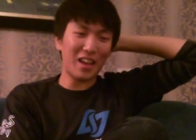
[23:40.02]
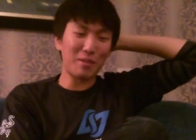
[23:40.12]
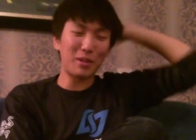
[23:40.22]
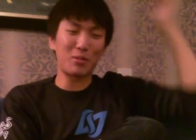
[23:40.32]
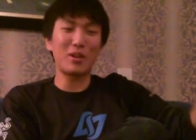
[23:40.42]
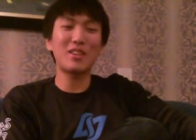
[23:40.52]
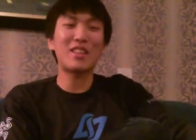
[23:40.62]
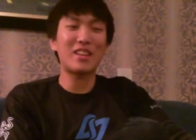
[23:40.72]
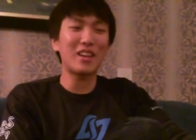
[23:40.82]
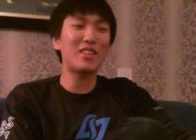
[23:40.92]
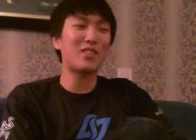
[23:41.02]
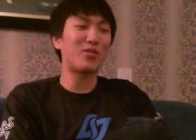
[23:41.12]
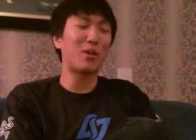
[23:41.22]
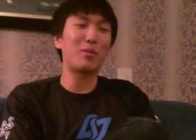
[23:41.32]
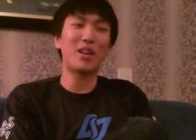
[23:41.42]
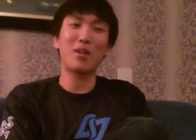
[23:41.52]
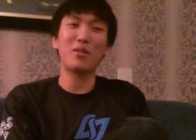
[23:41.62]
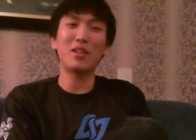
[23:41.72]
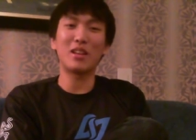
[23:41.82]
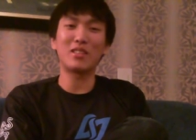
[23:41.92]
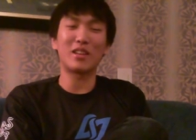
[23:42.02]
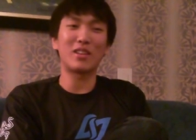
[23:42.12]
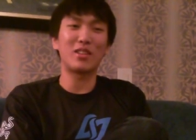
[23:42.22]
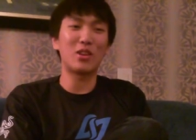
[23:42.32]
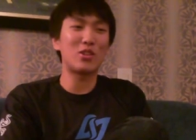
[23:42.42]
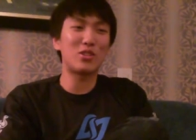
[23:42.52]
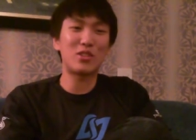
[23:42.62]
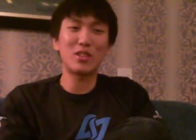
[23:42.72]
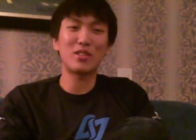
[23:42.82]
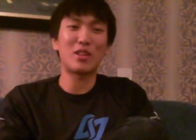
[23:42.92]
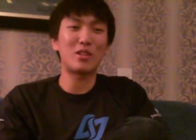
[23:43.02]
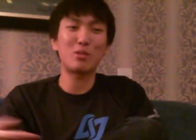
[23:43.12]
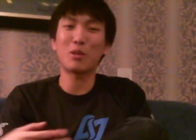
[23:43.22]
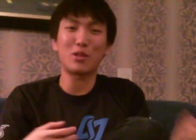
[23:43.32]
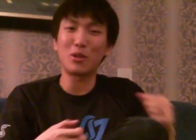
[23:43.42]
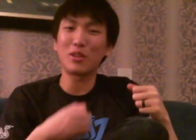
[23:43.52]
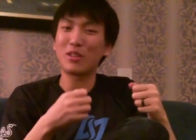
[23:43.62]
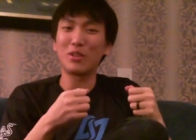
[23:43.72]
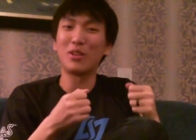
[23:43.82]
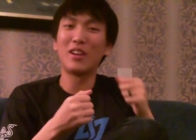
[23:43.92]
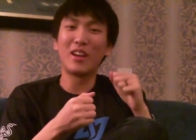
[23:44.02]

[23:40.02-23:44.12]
I'm like, where did they get this from? And then I realized like, they just play solo queue.